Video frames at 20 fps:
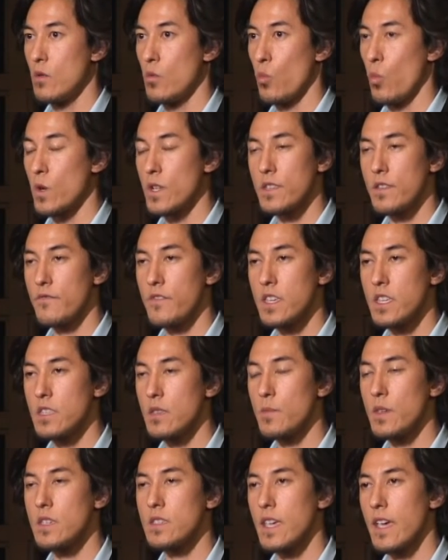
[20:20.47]
What did the
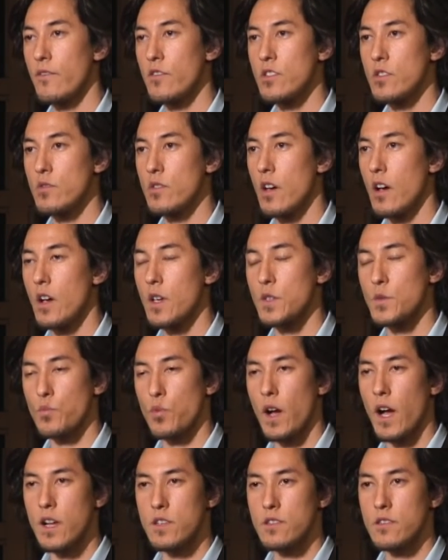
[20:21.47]
Vietnamese ever do to us?
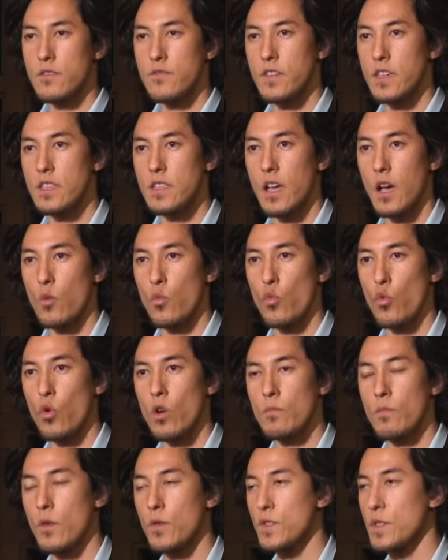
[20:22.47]
Prior to the Vietnam
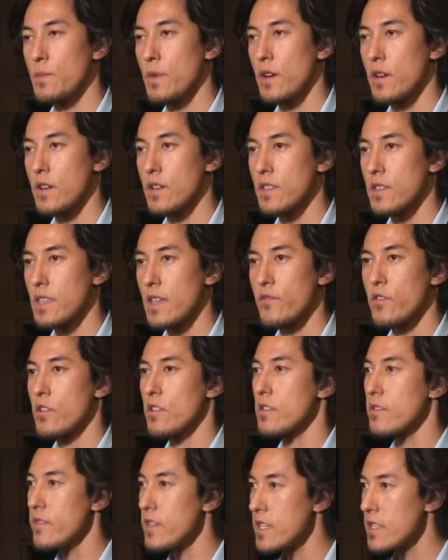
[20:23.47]
War, most Americans had never
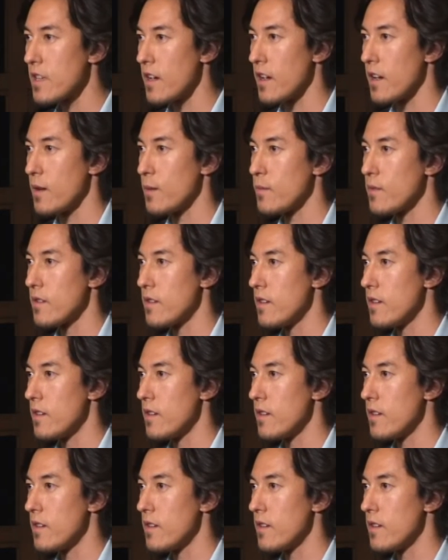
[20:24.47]
heard of Vietnam.